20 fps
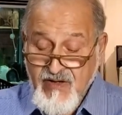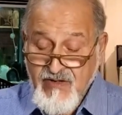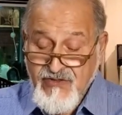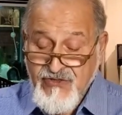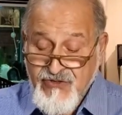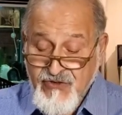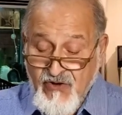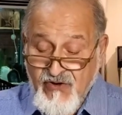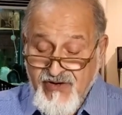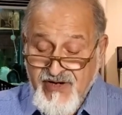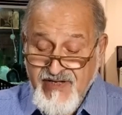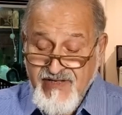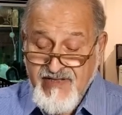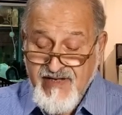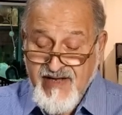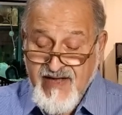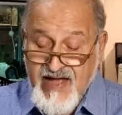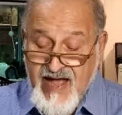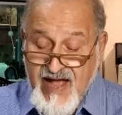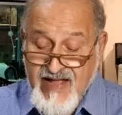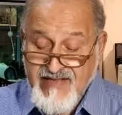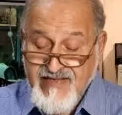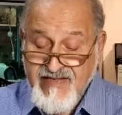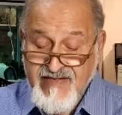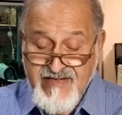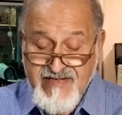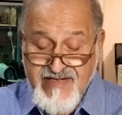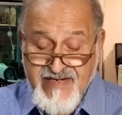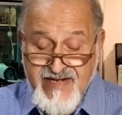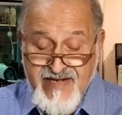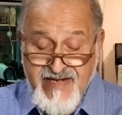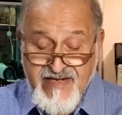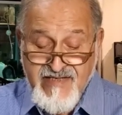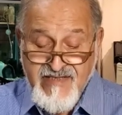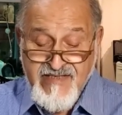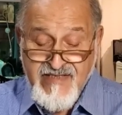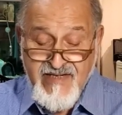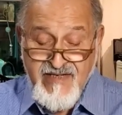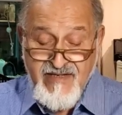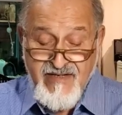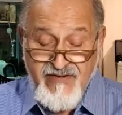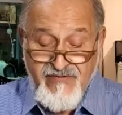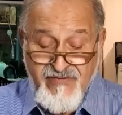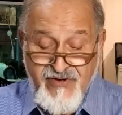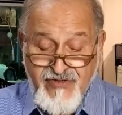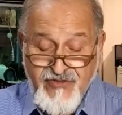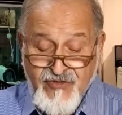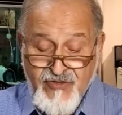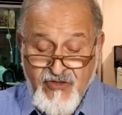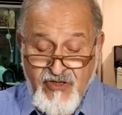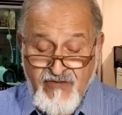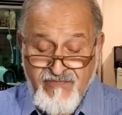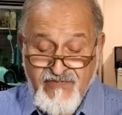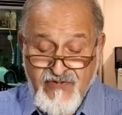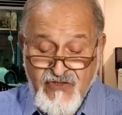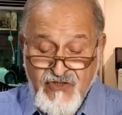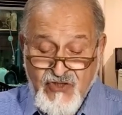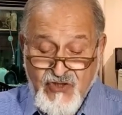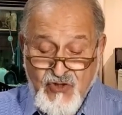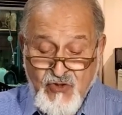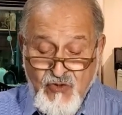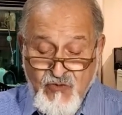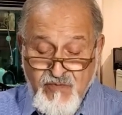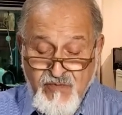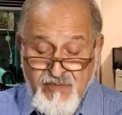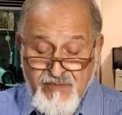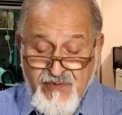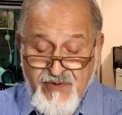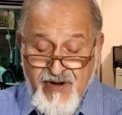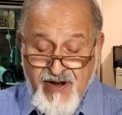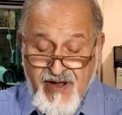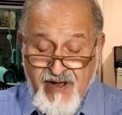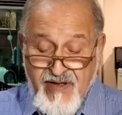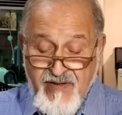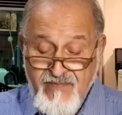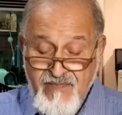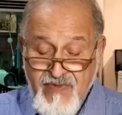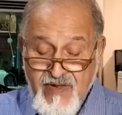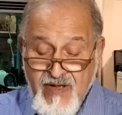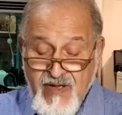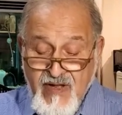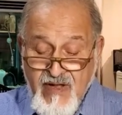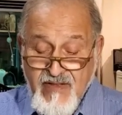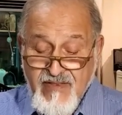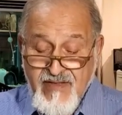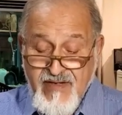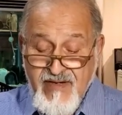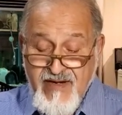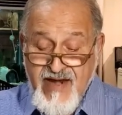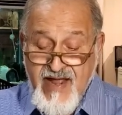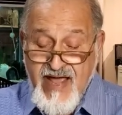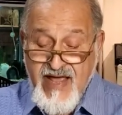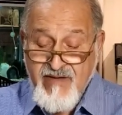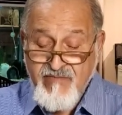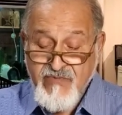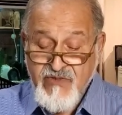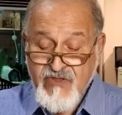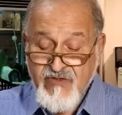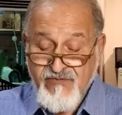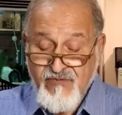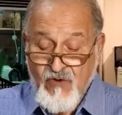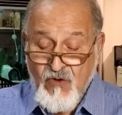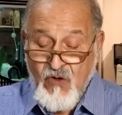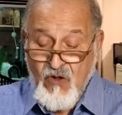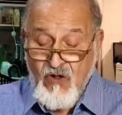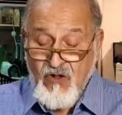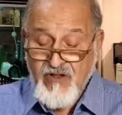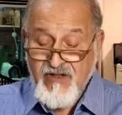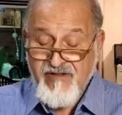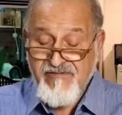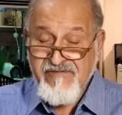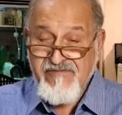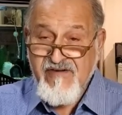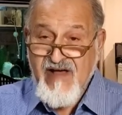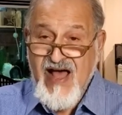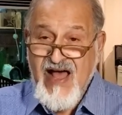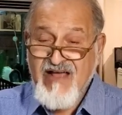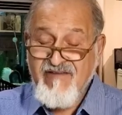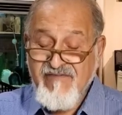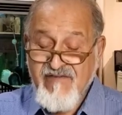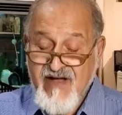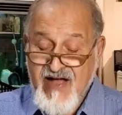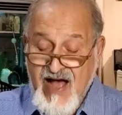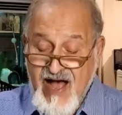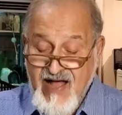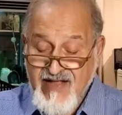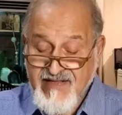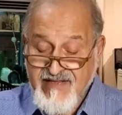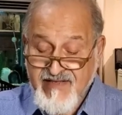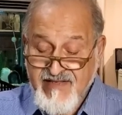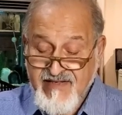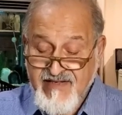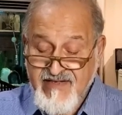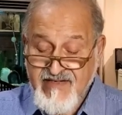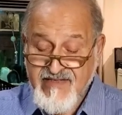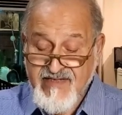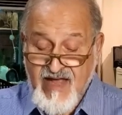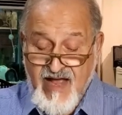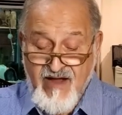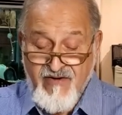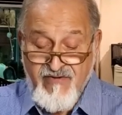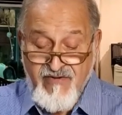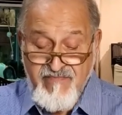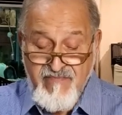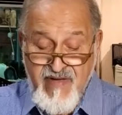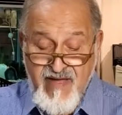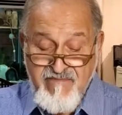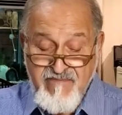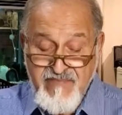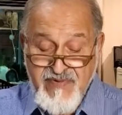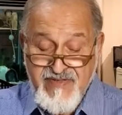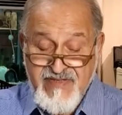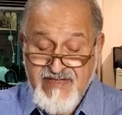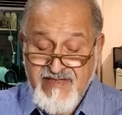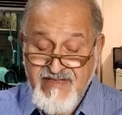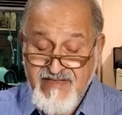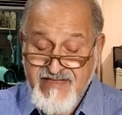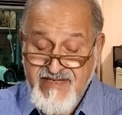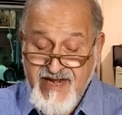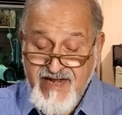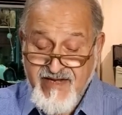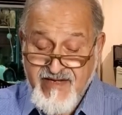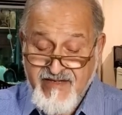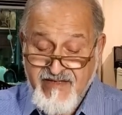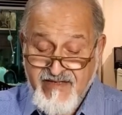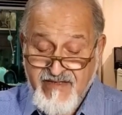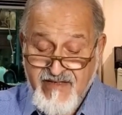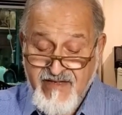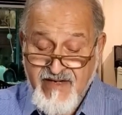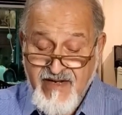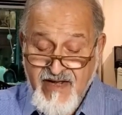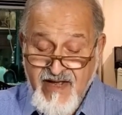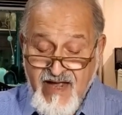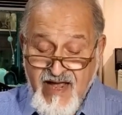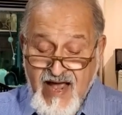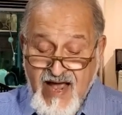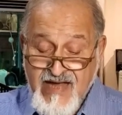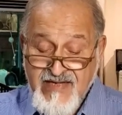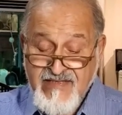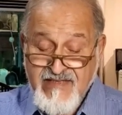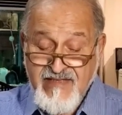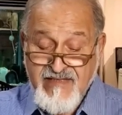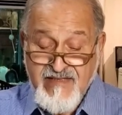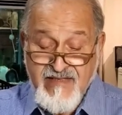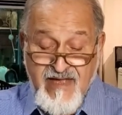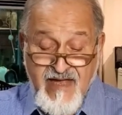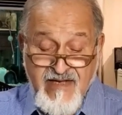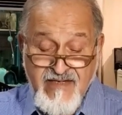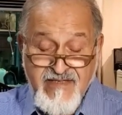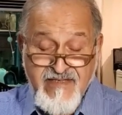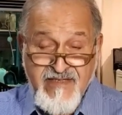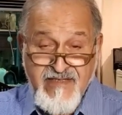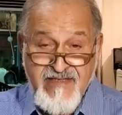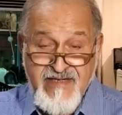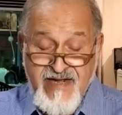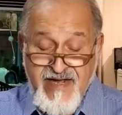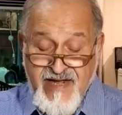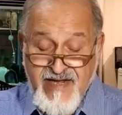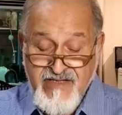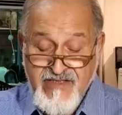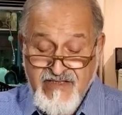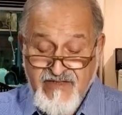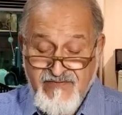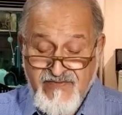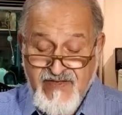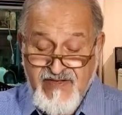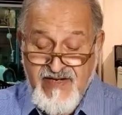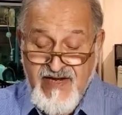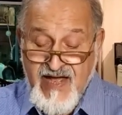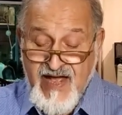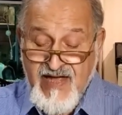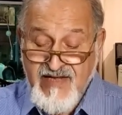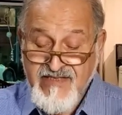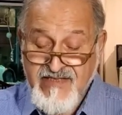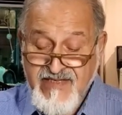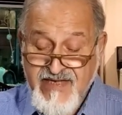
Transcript: During the Gatha days, in the ritual of the Stum prayer, the names of all the 5 Gathas are remembered and taken, as the 30 days of the last